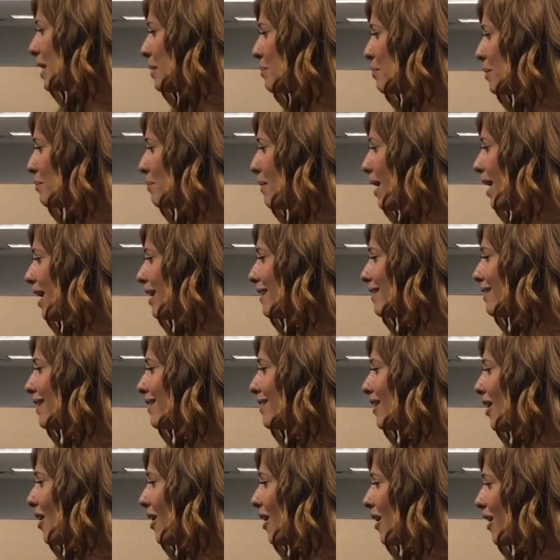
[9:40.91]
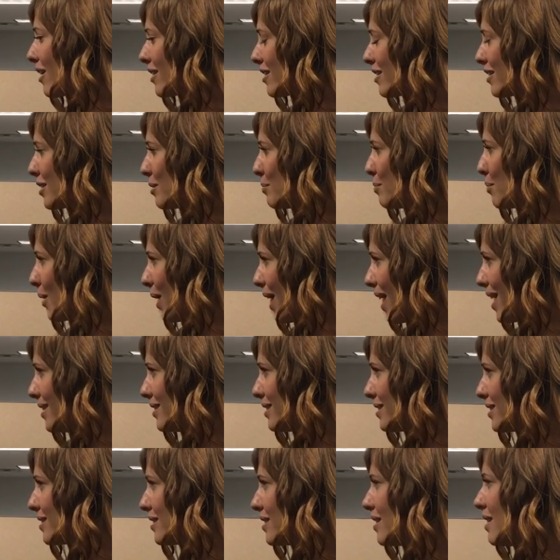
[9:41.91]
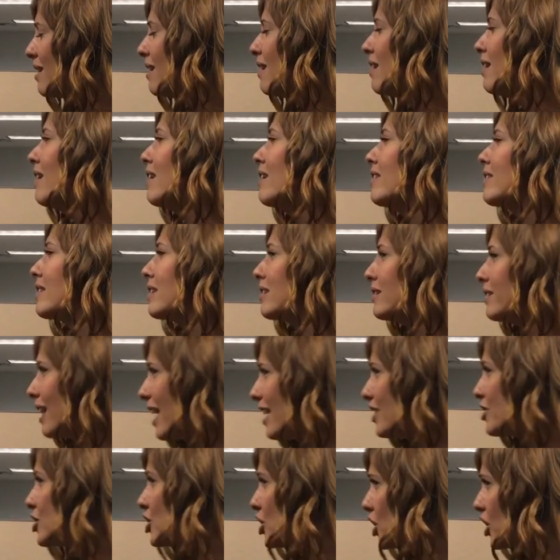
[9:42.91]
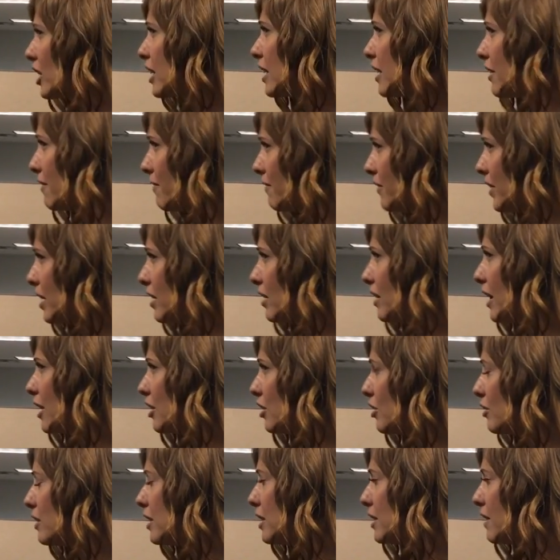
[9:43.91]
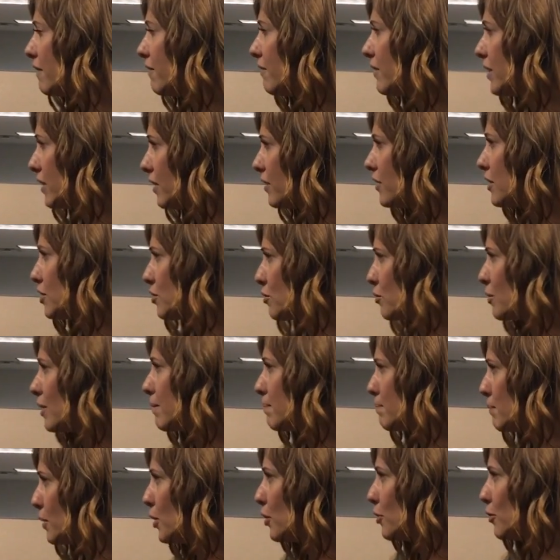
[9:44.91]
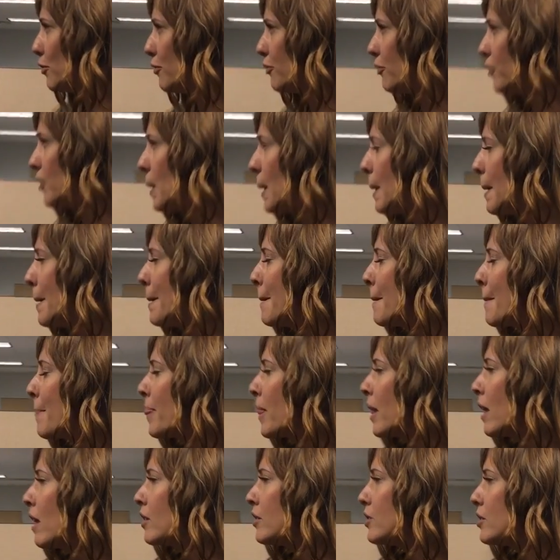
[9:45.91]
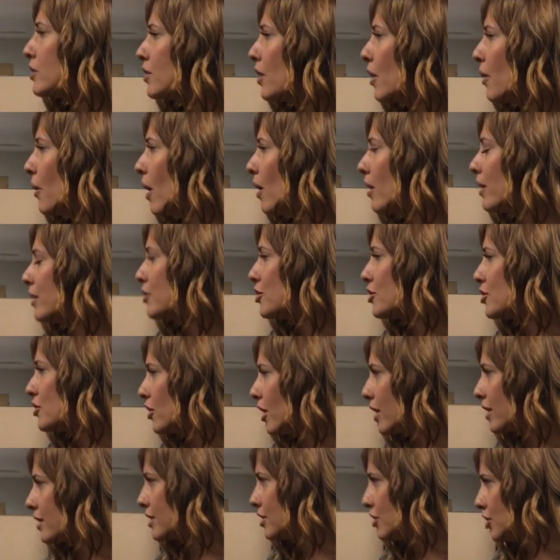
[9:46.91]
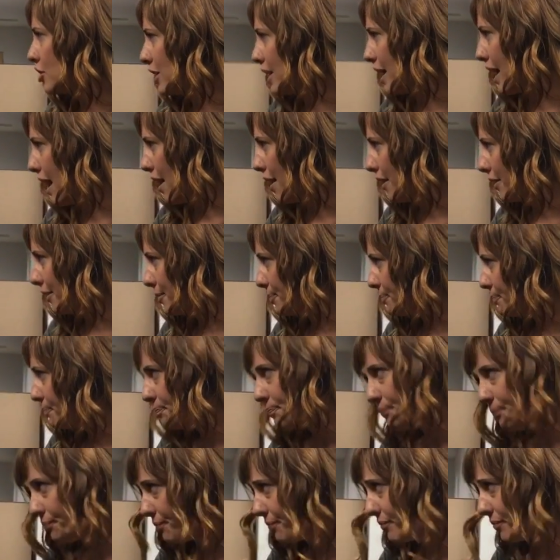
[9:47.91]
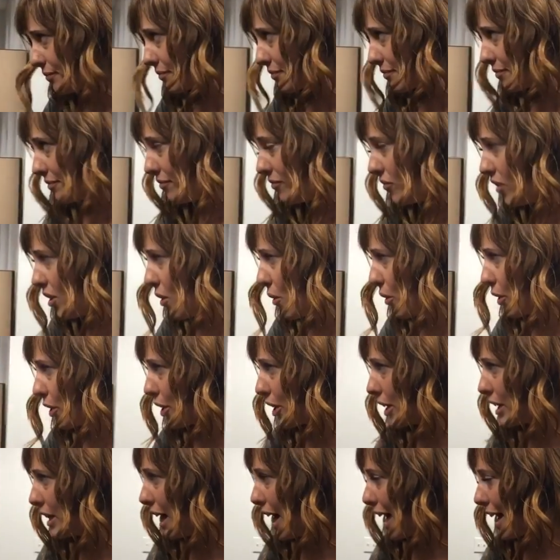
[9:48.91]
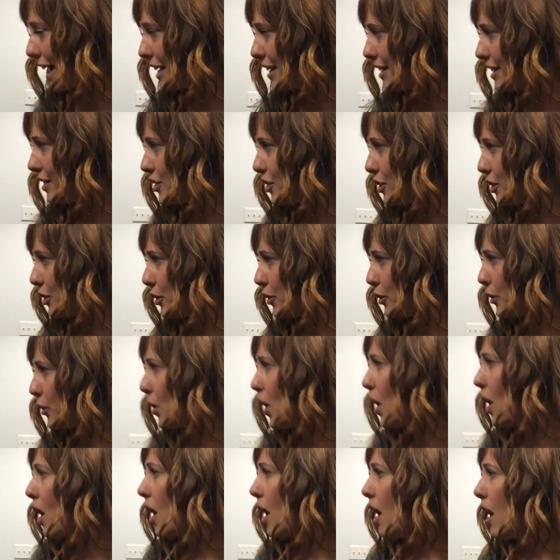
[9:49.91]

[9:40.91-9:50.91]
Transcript: keep in mind that the harder you press, the less you're gonna feel, and you need to feel this rib move. So I'll instruct Janelle, or your client, to